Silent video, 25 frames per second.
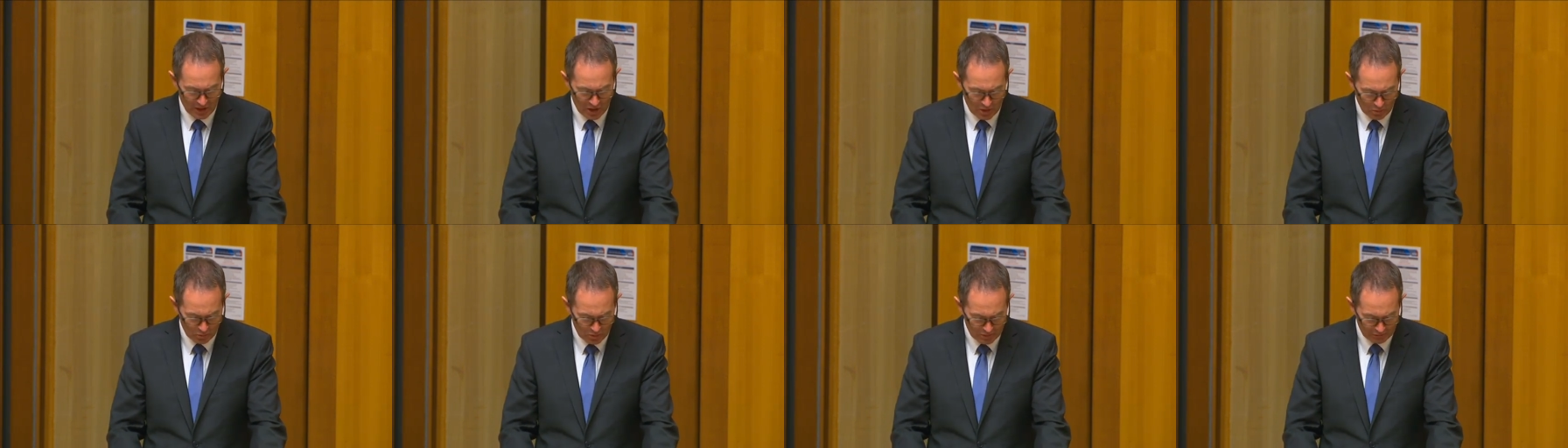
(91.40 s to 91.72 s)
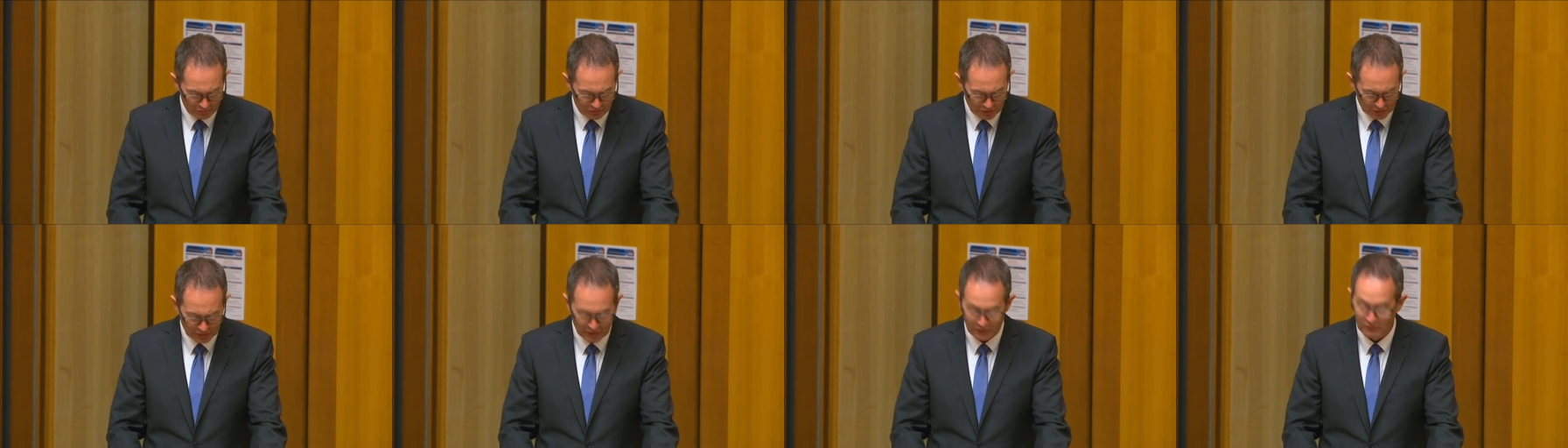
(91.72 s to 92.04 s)

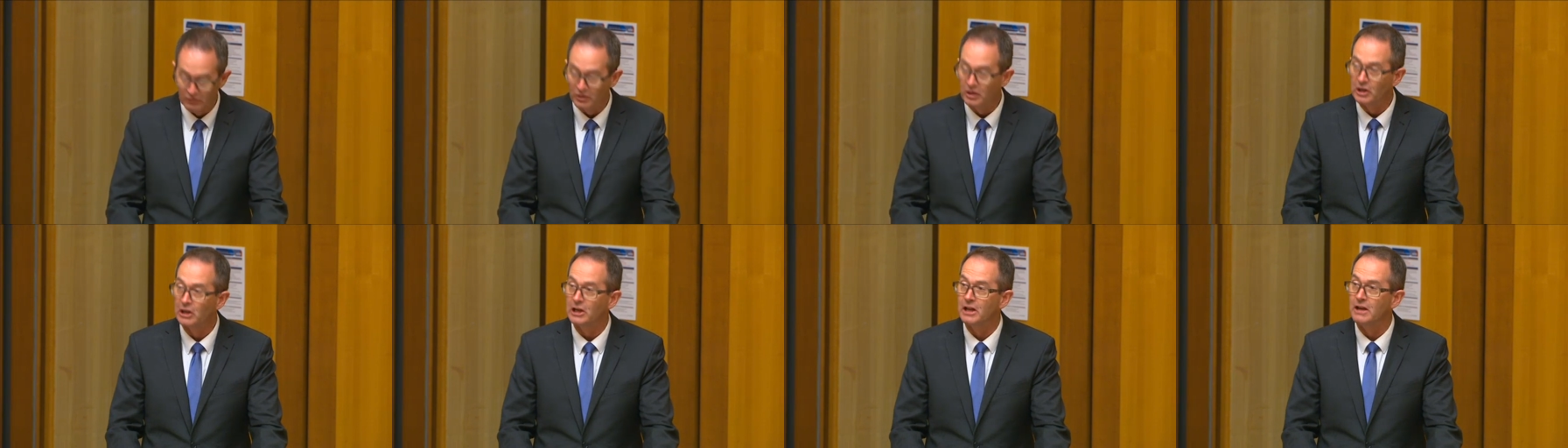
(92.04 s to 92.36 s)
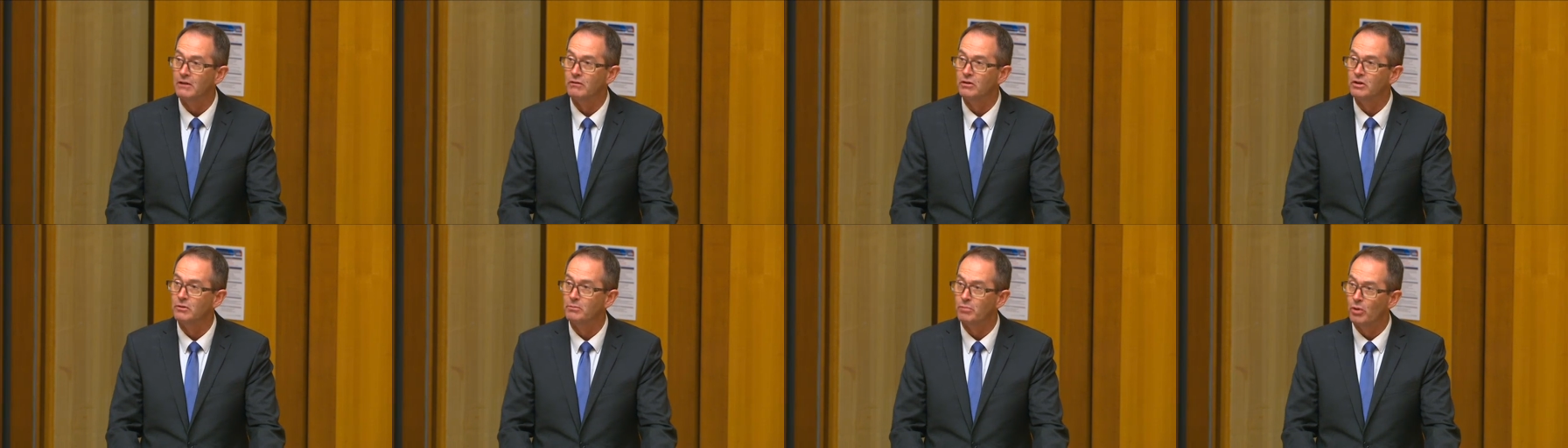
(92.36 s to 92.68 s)
We've delivered
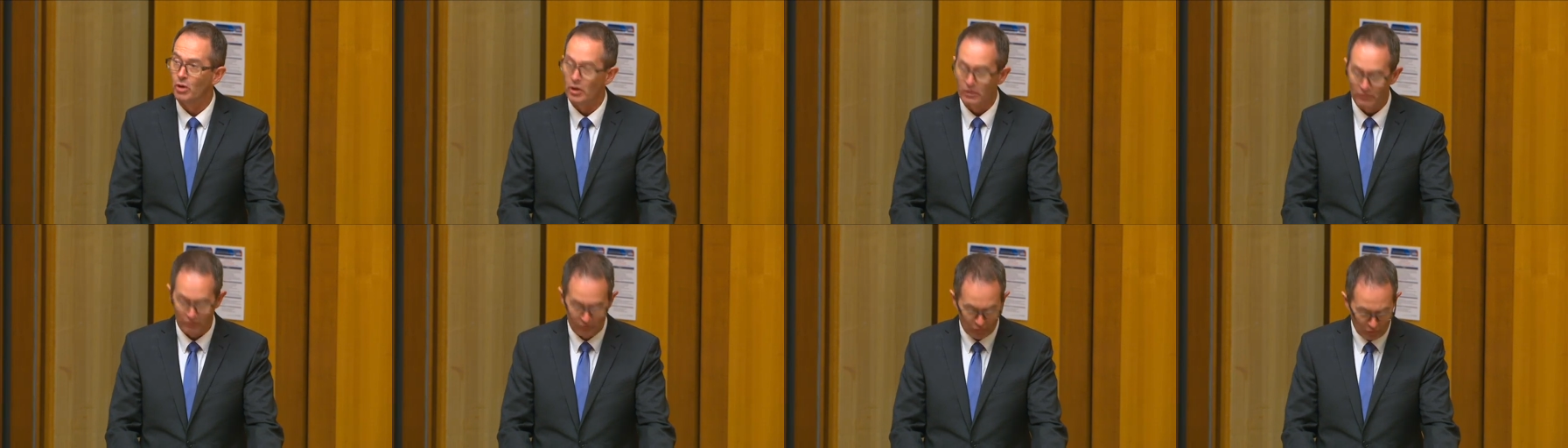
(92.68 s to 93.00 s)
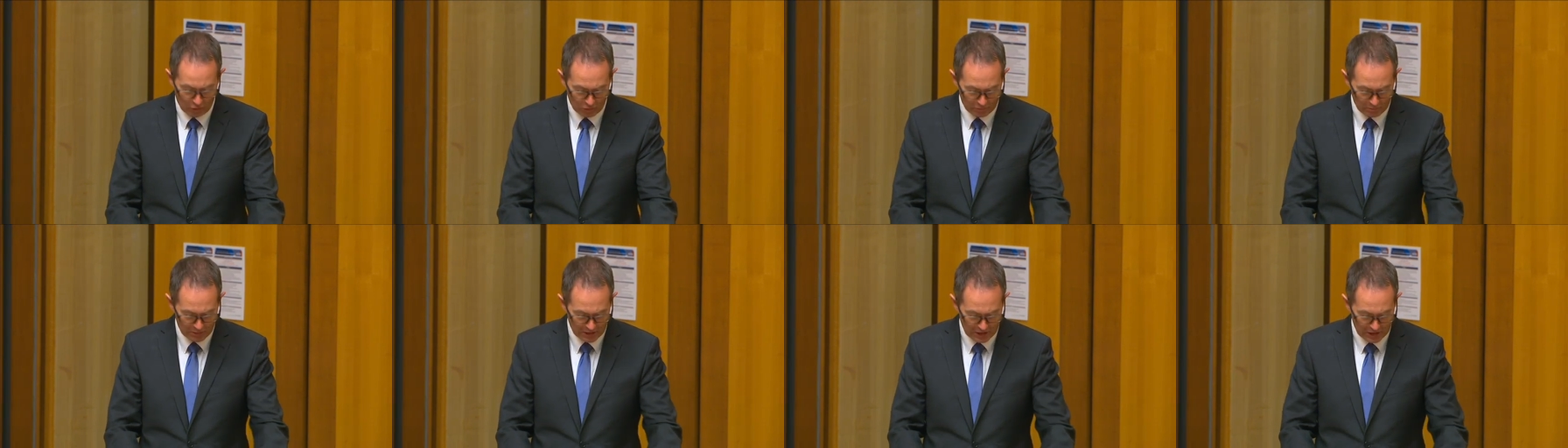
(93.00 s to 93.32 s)

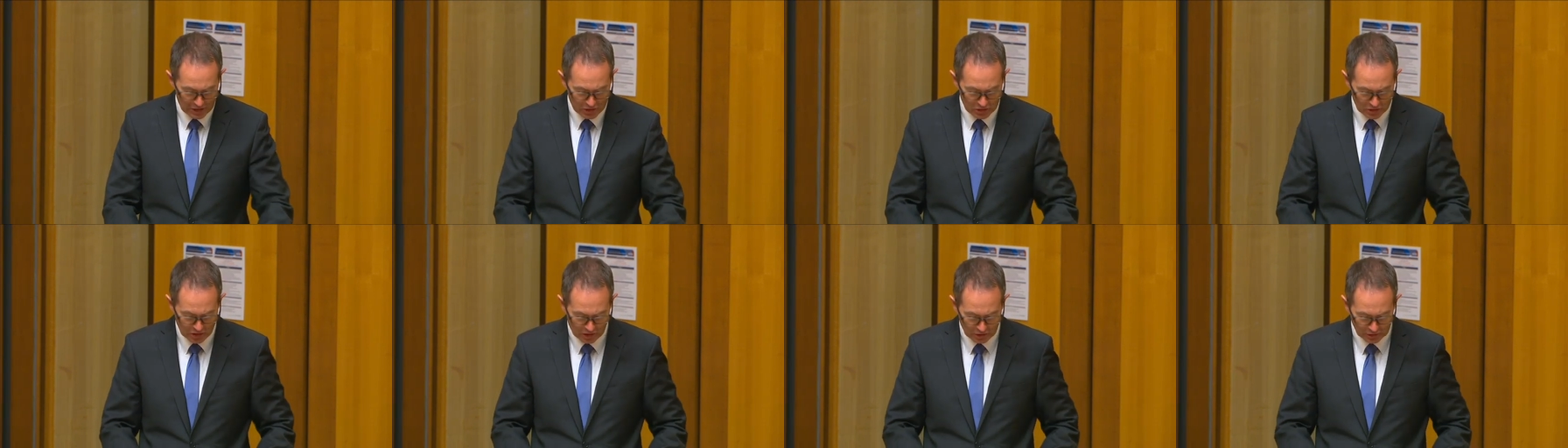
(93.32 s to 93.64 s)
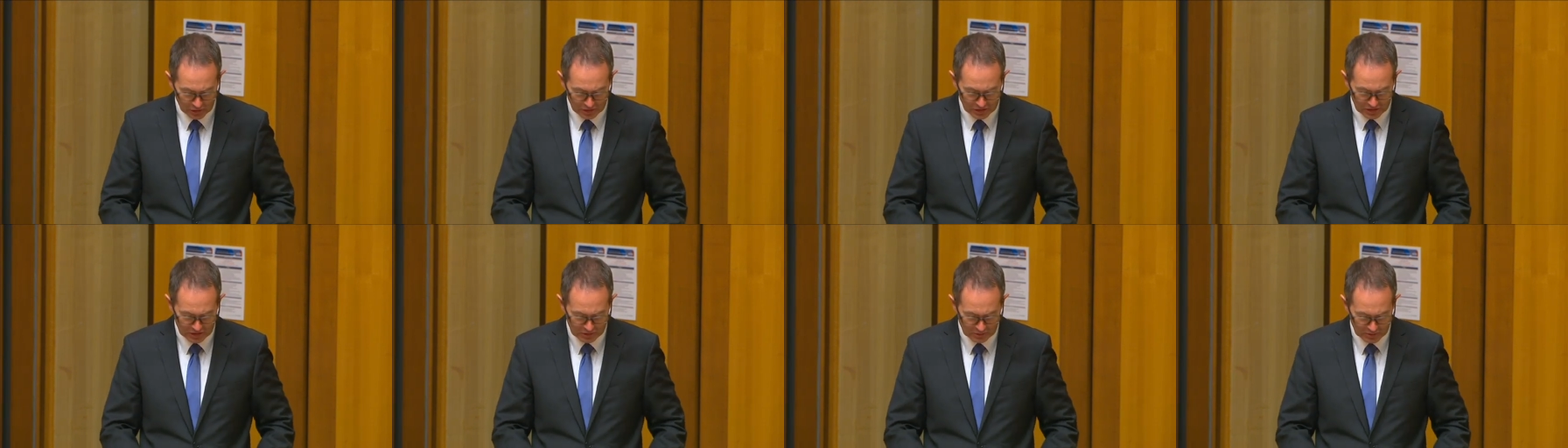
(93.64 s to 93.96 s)
$11.4 million
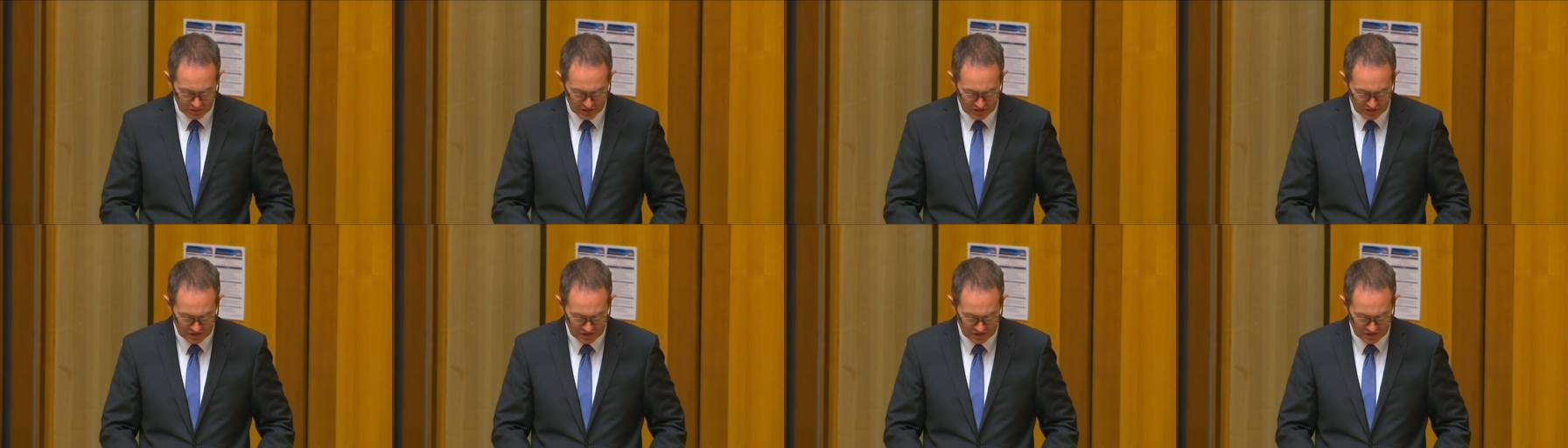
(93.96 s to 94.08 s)
to